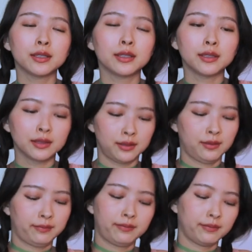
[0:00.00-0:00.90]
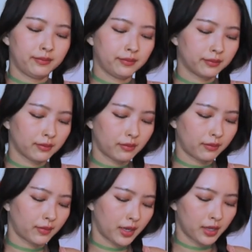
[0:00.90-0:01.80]

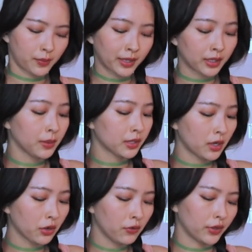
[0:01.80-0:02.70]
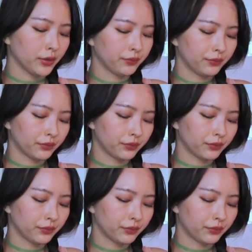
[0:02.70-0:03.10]
the pandemic's not over.